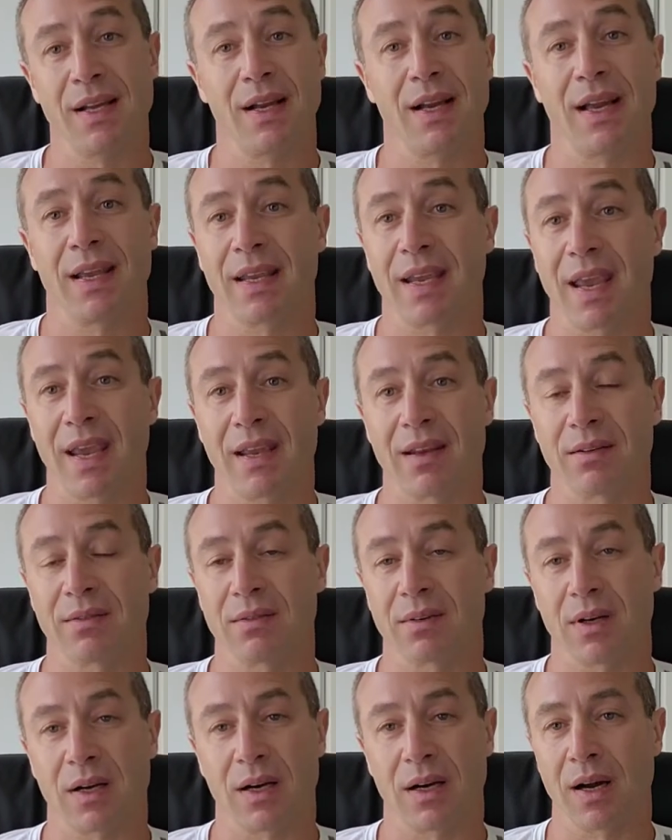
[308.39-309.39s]
Again,
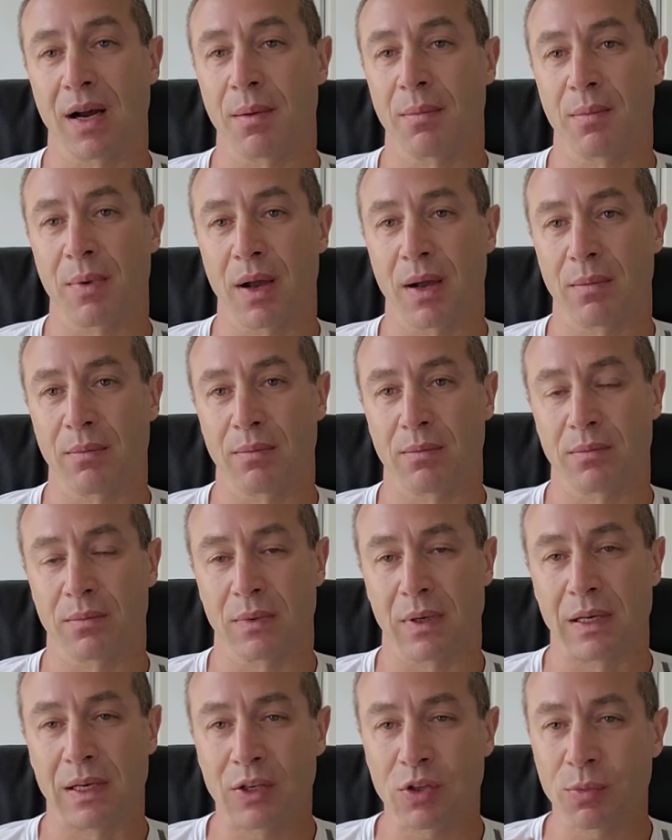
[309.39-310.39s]
I'm
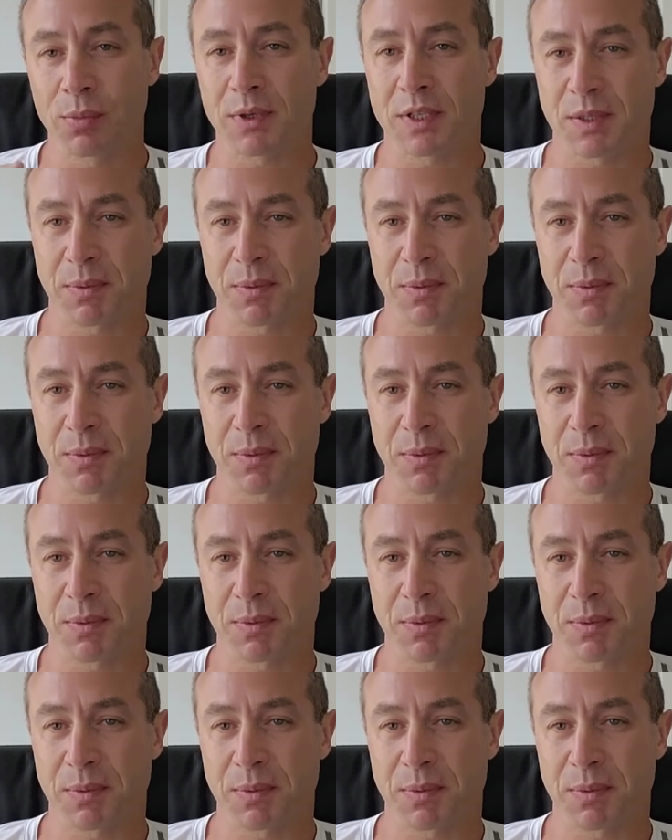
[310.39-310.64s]
a little bit